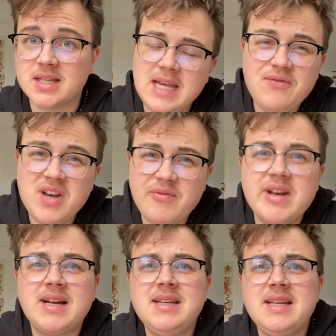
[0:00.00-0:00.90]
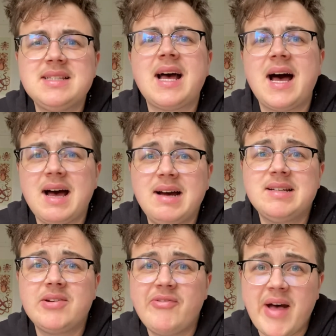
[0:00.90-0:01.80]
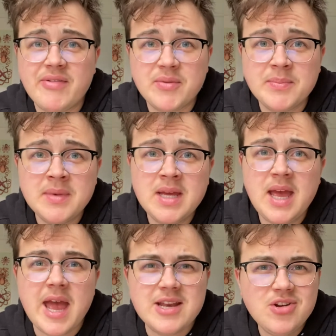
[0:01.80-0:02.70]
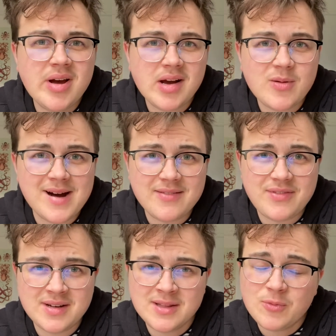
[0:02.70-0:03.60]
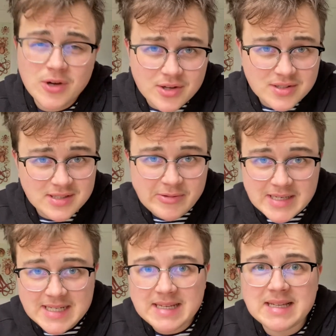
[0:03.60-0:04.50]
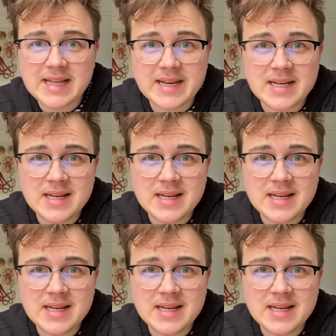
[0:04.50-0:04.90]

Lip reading: Even if it is hard to fathom and you can't quite find the words to articulate